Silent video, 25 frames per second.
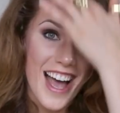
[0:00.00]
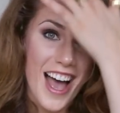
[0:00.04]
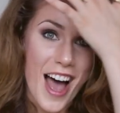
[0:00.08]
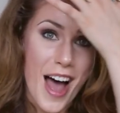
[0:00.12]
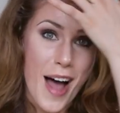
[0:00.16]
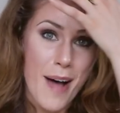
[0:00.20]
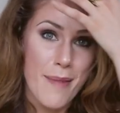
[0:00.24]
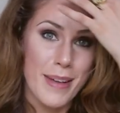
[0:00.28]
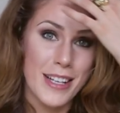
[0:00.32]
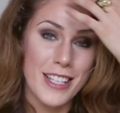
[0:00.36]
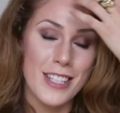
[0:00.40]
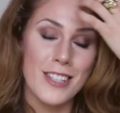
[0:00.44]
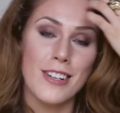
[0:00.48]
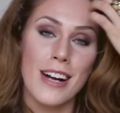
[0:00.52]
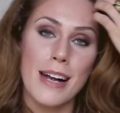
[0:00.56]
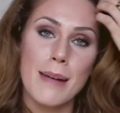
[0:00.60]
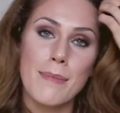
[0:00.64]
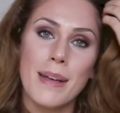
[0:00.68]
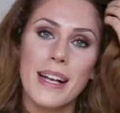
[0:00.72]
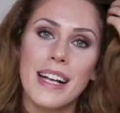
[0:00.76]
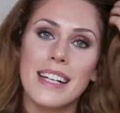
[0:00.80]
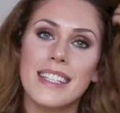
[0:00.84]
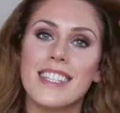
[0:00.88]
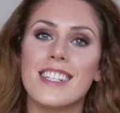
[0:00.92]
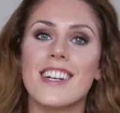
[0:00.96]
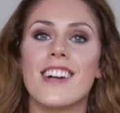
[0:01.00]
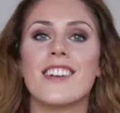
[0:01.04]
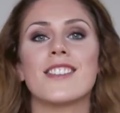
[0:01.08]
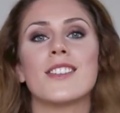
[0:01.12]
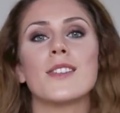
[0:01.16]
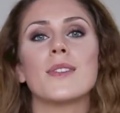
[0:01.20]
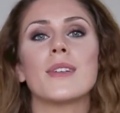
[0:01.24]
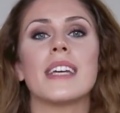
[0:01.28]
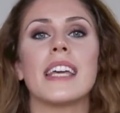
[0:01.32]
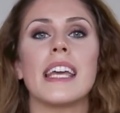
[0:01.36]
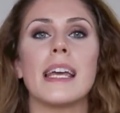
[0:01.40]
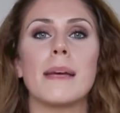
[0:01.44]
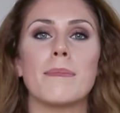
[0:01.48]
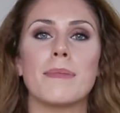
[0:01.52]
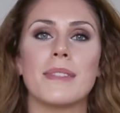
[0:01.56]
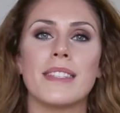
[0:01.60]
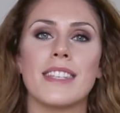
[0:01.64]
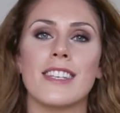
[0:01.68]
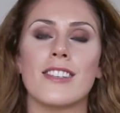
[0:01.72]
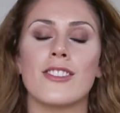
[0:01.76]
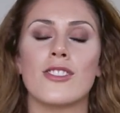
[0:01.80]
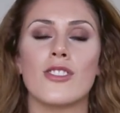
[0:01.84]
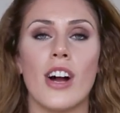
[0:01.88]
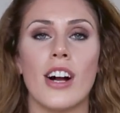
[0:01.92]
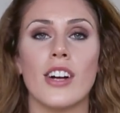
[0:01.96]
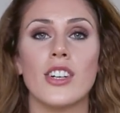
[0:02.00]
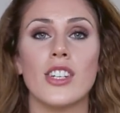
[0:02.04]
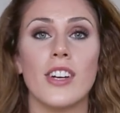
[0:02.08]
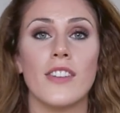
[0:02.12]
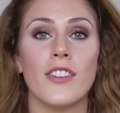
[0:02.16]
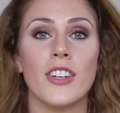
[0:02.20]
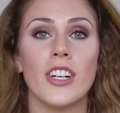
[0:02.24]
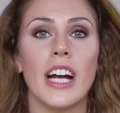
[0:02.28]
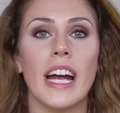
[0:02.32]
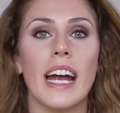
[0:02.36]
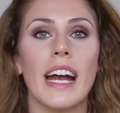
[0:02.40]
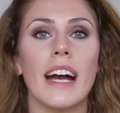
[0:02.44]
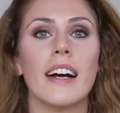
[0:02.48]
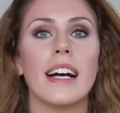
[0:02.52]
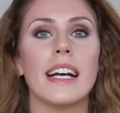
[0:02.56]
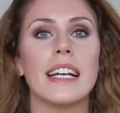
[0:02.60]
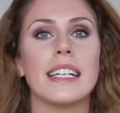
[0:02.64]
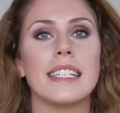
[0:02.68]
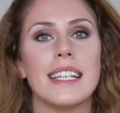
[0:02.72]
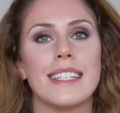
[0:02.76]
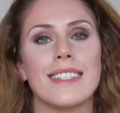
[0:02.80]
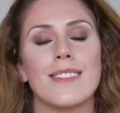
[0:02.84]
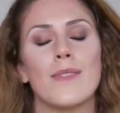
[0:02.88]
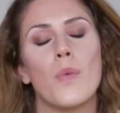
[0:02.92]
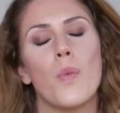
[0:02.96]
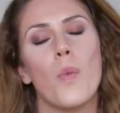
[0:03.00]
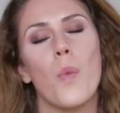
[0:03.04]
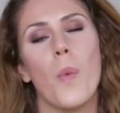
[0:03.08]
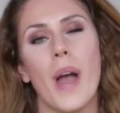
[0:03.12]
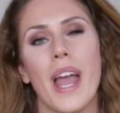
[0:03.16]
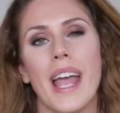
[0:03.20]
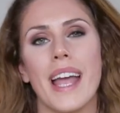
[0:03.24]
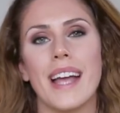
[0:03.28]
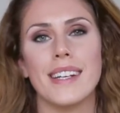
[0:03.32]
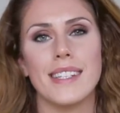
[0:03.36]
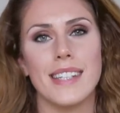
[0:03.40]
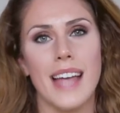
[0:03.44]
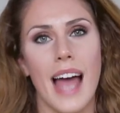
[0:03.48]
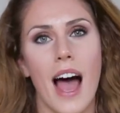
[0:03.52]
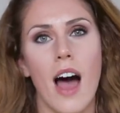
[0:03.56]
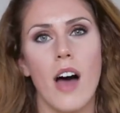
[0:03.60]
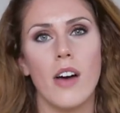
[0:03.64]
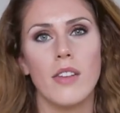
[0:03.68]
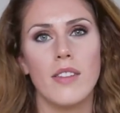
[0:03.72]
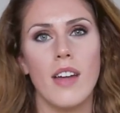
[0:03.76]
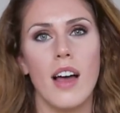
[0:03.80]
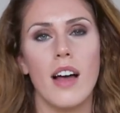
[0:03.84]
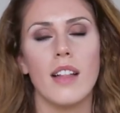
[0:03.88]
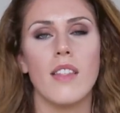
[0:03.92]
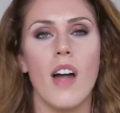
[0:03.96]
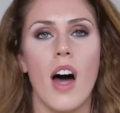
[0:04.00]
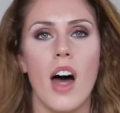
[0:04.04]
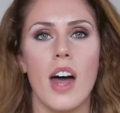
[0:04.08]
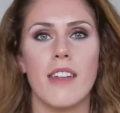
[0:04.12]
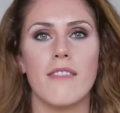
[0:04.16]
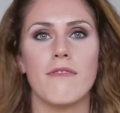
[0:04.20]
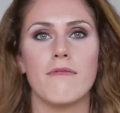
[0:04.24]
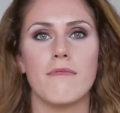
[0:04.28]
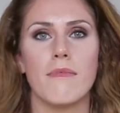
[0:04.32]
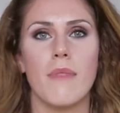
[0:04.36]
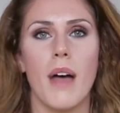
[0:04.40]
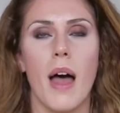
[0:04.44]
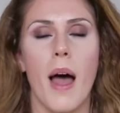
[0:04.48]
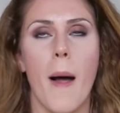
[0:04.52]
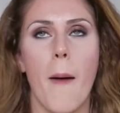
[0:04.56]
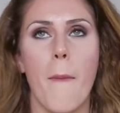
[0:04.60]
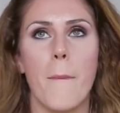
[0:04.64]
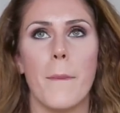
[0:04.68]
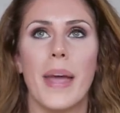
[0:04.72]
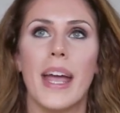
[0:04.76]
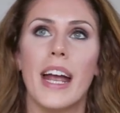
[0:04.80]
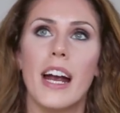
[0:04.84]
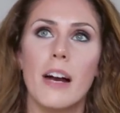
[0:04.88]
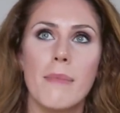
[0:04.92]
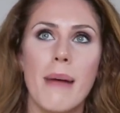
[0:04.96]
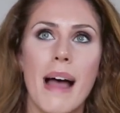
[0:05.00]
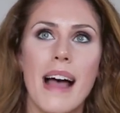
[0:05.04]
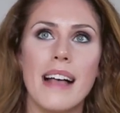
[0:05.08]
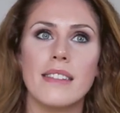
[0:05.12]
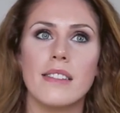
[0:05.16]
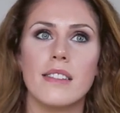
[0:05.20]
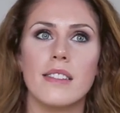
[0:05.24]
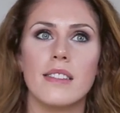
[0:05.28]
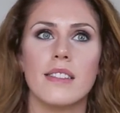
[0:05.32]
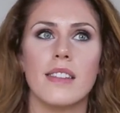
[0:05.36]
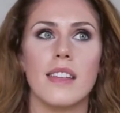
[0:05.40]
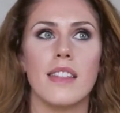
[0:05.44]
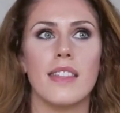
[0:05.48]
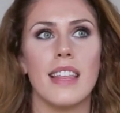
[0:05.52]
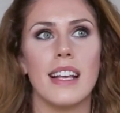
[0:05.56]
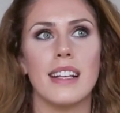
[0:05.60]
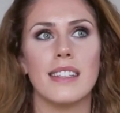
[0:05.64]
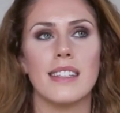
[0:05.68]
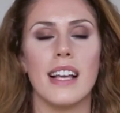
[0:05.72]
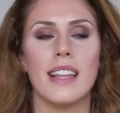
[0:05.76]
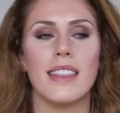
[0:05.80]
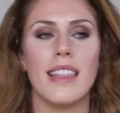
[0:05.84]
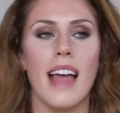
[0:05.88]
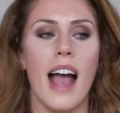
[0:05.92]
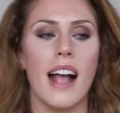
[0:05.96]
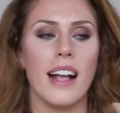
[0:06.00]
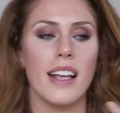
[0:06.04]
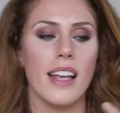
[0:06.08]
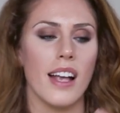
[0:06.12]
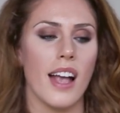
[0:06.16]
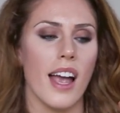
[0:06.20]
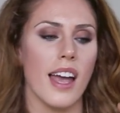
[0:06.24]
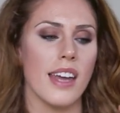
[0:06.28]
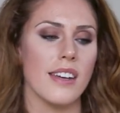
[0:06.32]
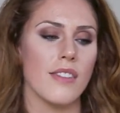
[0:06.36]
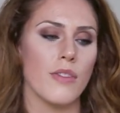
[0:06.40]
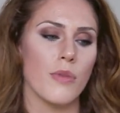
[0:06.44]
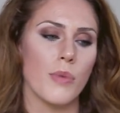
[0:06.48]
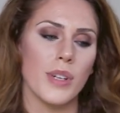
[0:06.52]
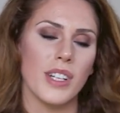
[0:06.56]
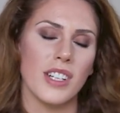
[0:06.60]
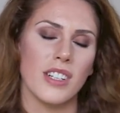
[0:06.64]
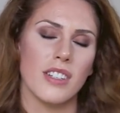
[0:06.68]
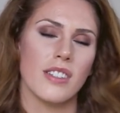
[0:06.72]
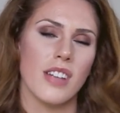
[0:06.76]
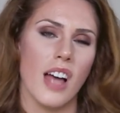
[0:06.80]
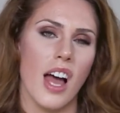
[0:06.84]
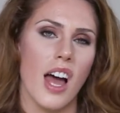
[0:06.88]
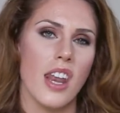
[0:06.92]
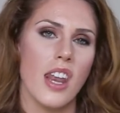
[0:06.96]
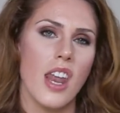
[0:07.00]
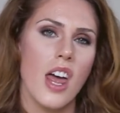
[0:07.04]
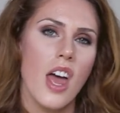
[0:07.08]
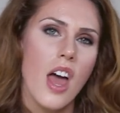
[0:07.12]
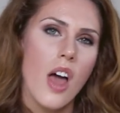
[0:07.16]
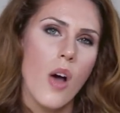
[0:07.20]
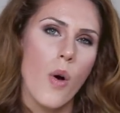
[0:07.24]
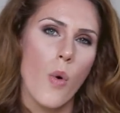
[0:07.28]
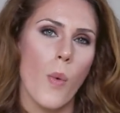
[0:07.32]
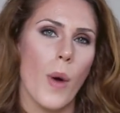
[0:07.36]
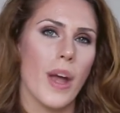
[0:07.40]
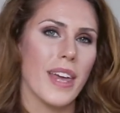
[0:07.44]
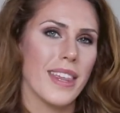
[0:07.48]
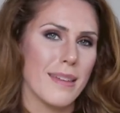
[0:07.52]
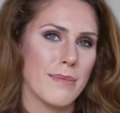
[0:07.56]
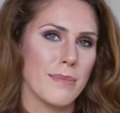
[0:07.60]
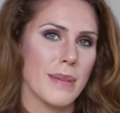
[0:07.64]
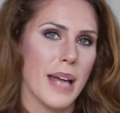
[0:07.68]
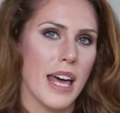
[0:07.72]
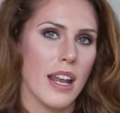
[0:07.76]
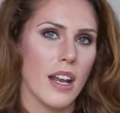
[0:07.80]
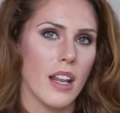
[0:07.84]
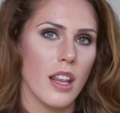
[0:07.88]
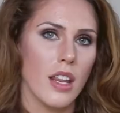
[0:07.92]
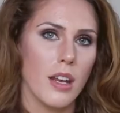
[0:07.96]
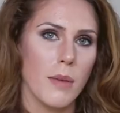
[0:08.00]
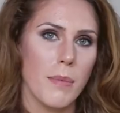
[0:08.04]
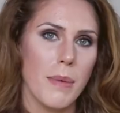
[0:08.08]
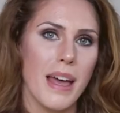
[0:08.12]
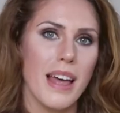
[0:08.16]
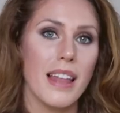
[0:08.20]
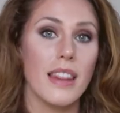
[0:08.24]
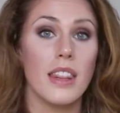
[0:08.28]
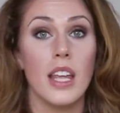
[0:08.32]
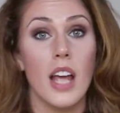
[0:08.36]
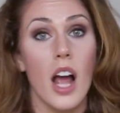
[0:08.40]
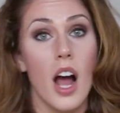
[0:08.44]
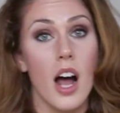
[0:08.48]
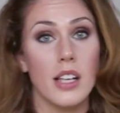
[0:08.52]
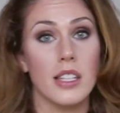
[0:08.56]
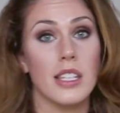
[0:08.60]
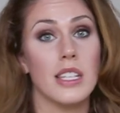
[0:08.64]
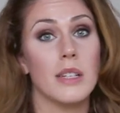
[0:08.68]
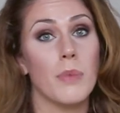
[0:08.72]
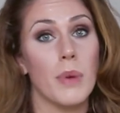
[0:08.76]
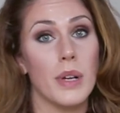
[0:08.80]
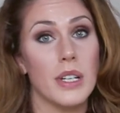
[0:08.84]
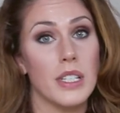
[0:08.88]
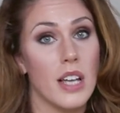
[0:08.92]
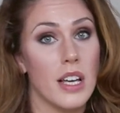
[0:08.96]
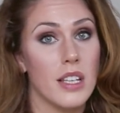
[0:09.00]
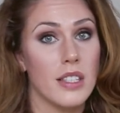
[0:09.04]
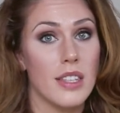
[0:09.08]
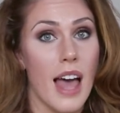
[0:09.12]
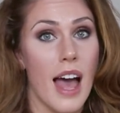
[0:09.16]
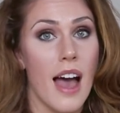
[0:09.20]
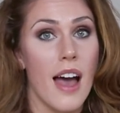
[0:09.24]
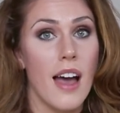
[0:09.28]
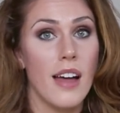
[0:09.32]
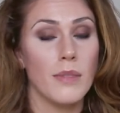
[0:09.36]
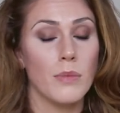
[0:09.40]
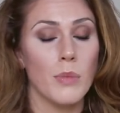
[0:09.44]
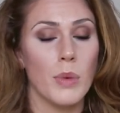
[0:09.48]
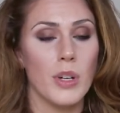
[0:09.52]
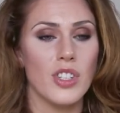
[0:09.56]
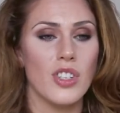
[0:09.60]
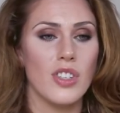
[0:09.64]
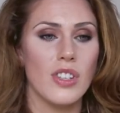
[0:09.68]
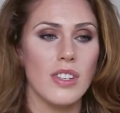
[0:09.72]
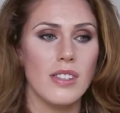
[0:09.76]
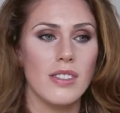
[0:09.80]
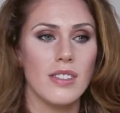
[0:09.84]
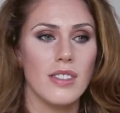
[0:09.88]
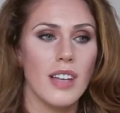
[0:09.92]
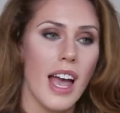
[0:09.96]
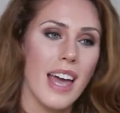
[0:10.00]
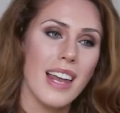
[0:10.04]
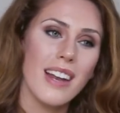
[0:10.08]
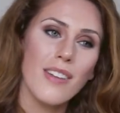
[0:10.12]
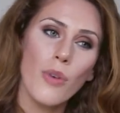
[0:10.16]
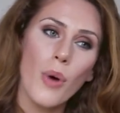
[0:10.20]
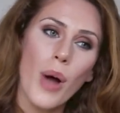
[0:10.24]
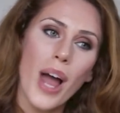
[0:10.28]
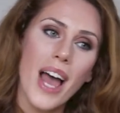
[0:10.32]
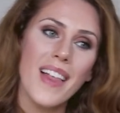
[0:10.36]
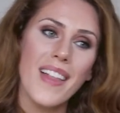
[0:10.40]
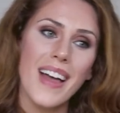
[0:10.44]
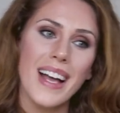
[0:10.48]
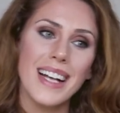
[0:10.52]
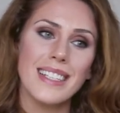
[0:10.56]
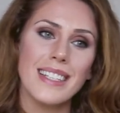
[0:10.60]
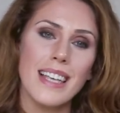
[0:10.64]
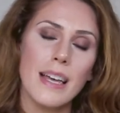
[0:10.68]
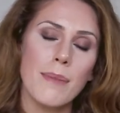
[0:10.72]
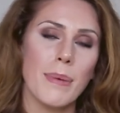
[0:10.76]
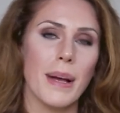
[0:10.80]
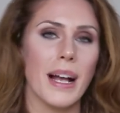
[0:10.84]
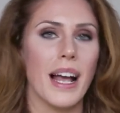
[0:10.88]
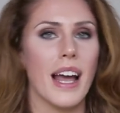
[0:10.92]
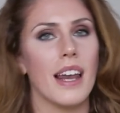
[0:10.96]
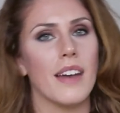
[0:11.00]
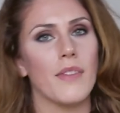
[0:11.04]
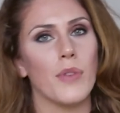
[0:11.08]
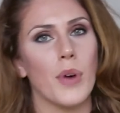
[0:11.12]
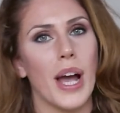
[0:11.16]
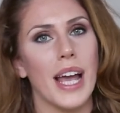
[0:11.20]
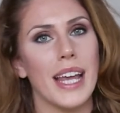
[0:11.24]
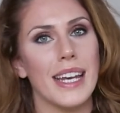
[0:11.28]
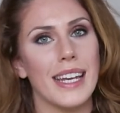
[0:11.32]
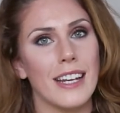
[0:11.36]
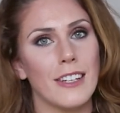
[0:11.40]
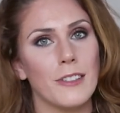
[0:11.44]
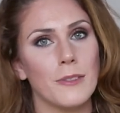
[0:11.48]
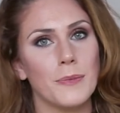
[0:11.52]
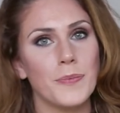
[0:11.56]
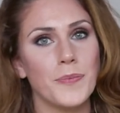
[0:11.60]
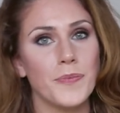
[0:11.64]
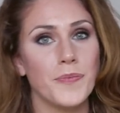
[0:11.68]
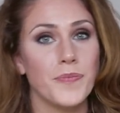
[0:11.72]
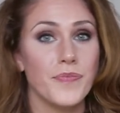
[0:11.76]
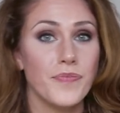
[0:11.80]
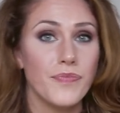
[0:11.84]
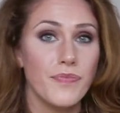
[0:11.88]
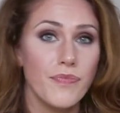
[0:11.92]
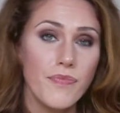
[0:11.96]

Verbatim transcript: Um, it's great because it also keeps the structure of your hair. It doesn't weigh it down. A lot of um, hair masks and things like that can kind of, when you're done, weigh them down a little bit. The Aussie one does that, which is kind of why I liked it, but kind of why I didn't.